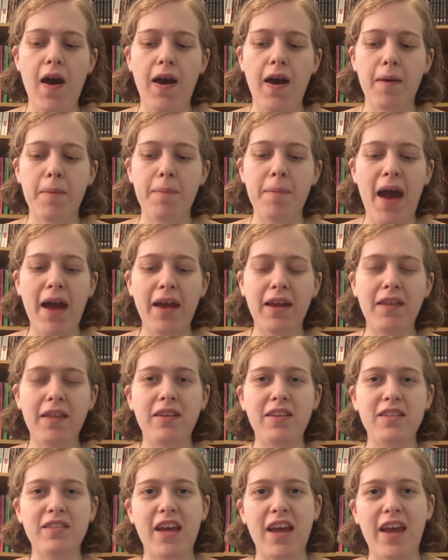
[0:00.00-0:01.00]
back
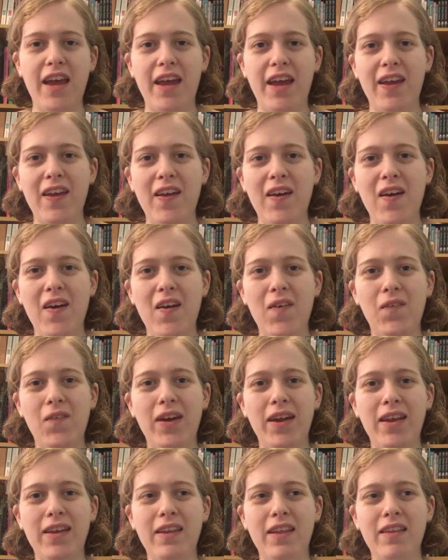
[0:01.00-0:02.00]
in the day
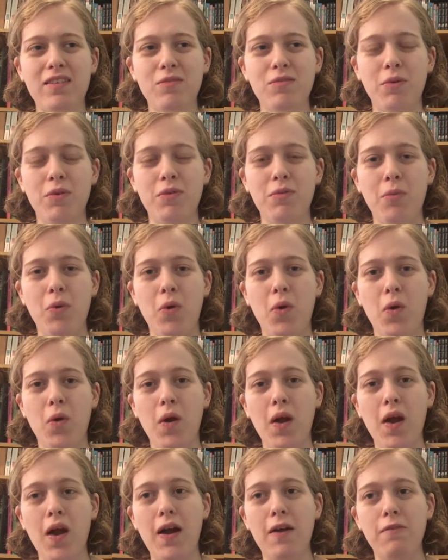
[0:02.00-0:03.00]
when this was
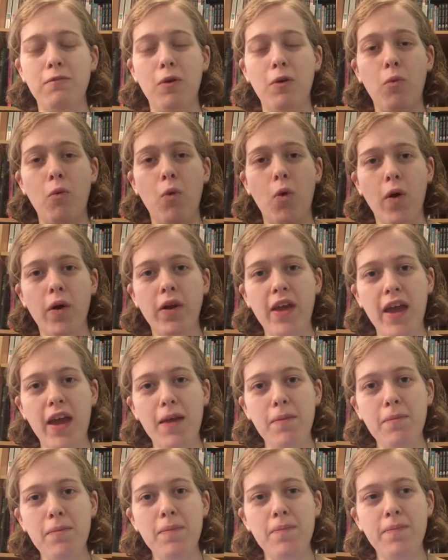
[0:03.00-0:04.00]
more of a war
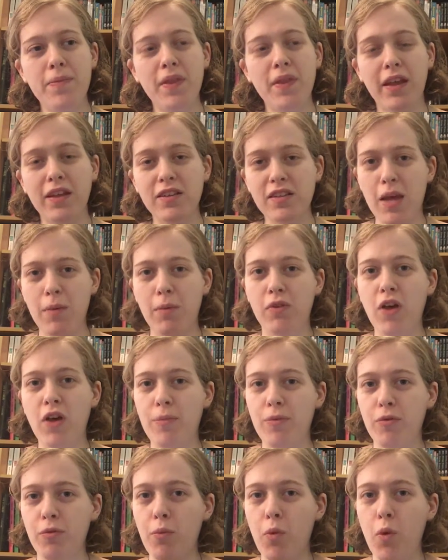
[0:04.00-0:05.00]
game, like
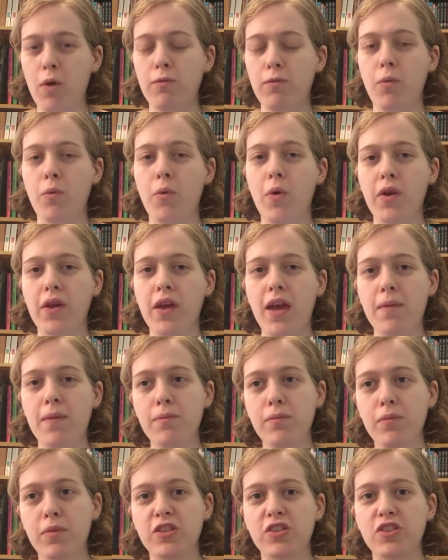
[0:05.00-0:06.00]
tabletops were more of a war
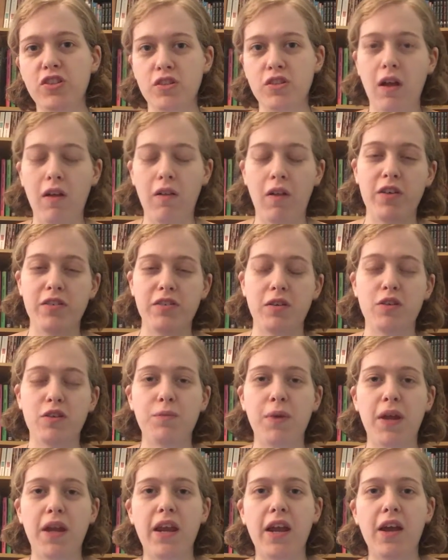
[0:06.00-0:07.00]
game, which I'll also
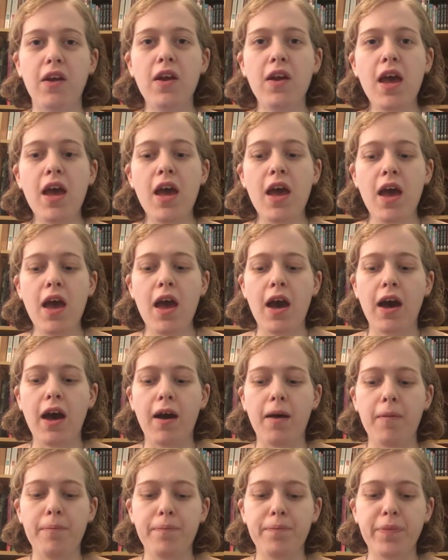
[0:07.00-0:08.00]
explain here.
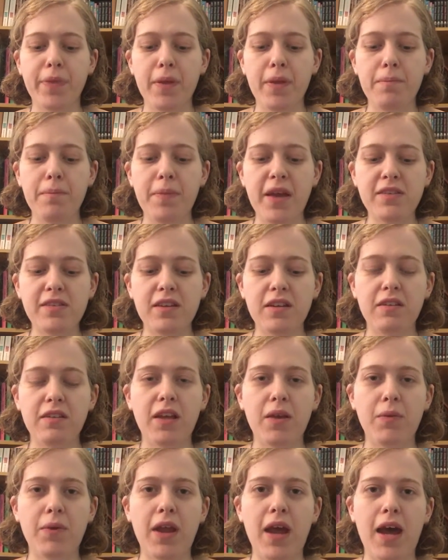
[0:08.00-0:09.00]

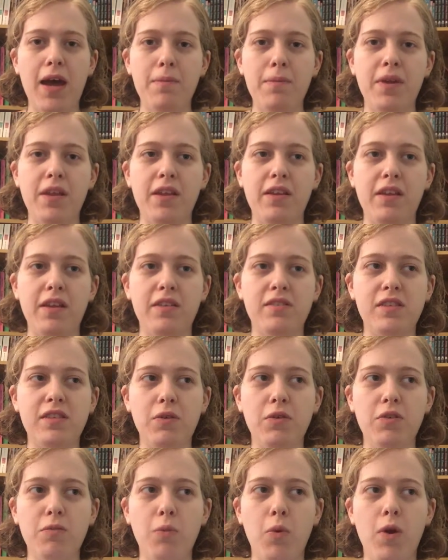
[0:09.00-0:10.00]
Basically what happened is
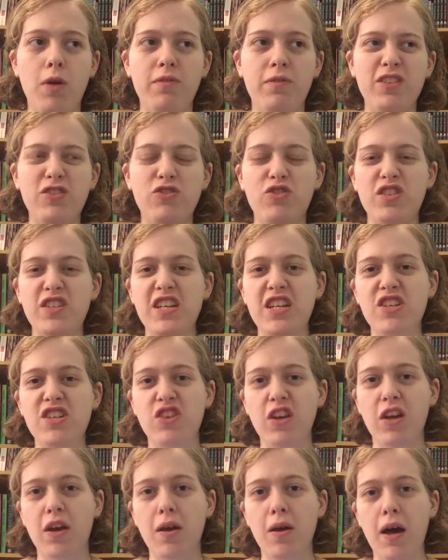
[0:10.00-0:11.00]
it was more of a
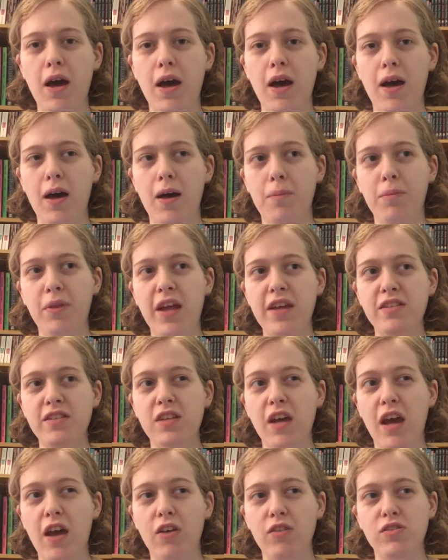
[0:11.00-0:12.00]
strategic play
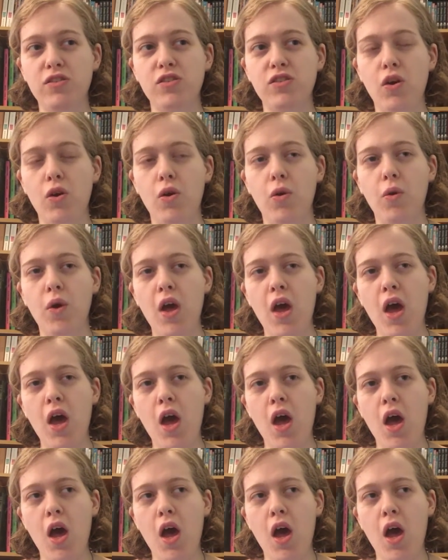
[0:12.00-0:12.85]
style. So